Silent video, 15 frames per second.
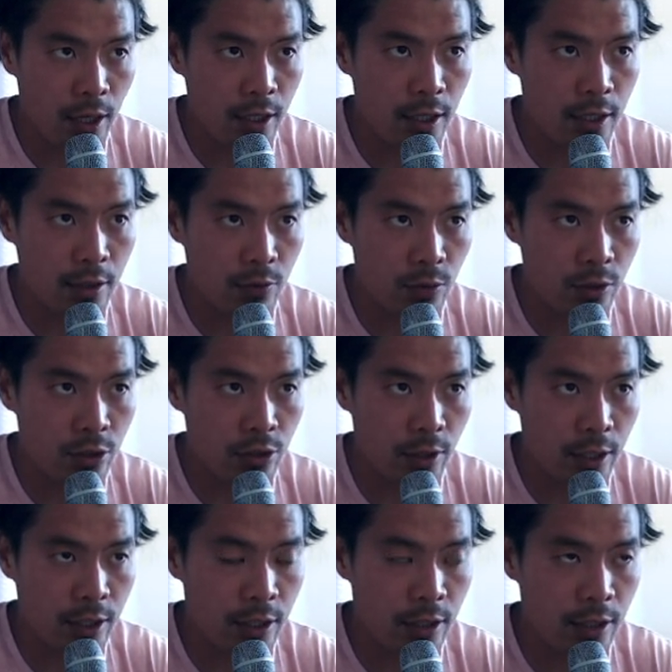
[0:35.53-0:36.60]
I didn't want to try and
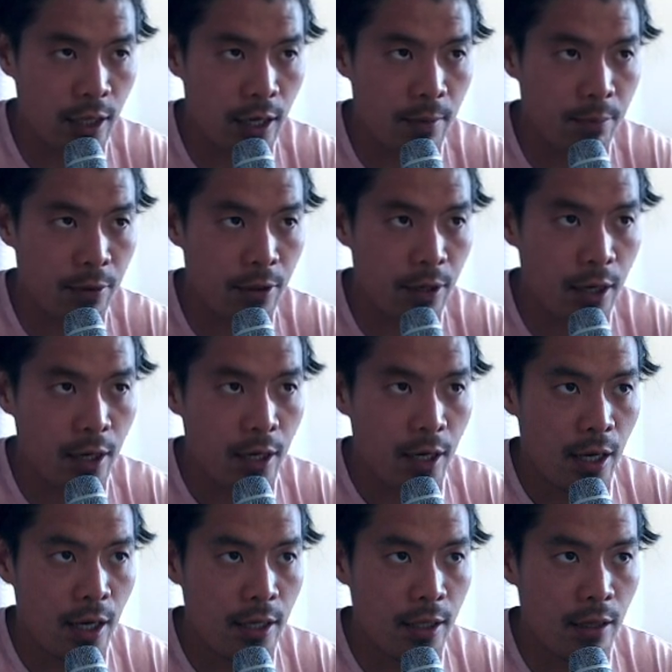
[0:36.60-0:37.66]
hit that, but
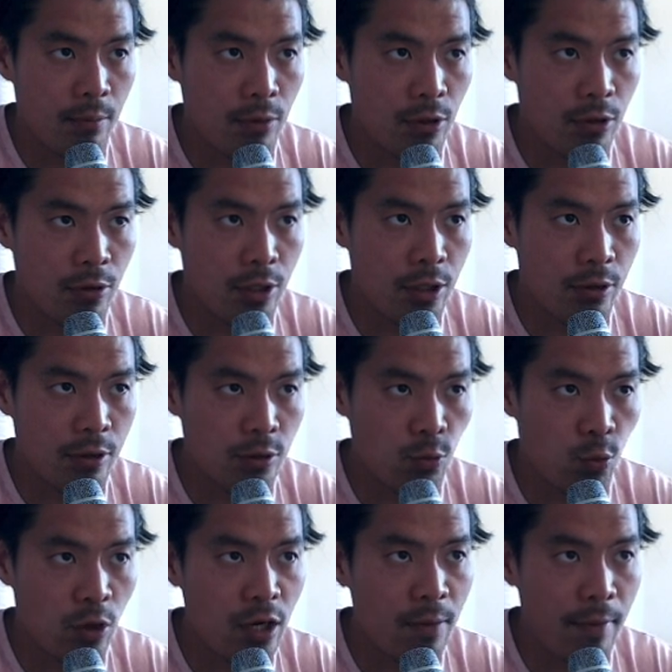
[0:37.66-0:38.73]
anything below here is what
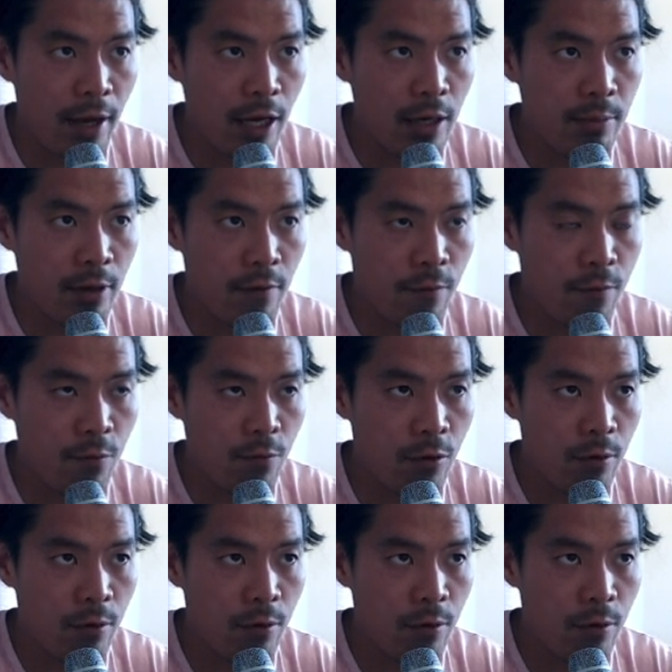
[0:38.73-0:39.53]
I'm aiming for.